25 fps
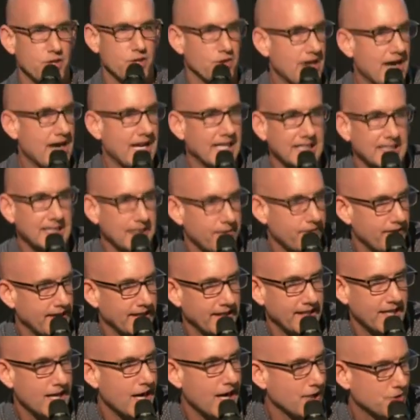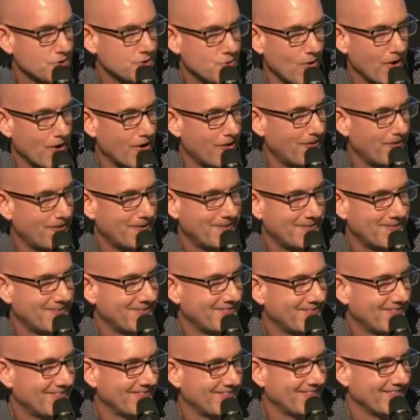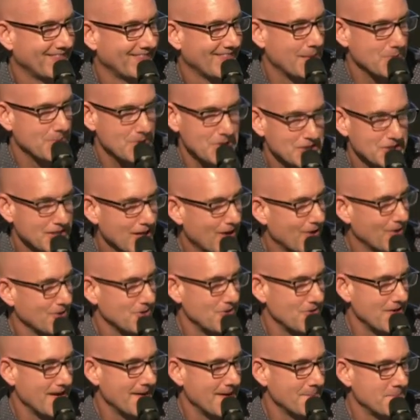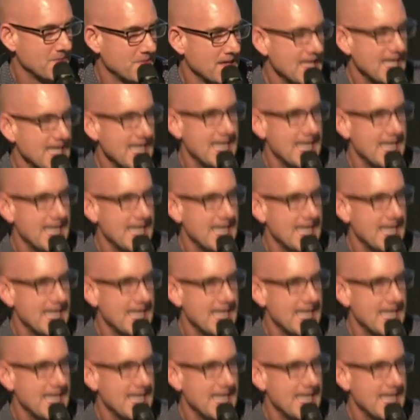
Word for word: you're not living God's will. I'm just telling you that.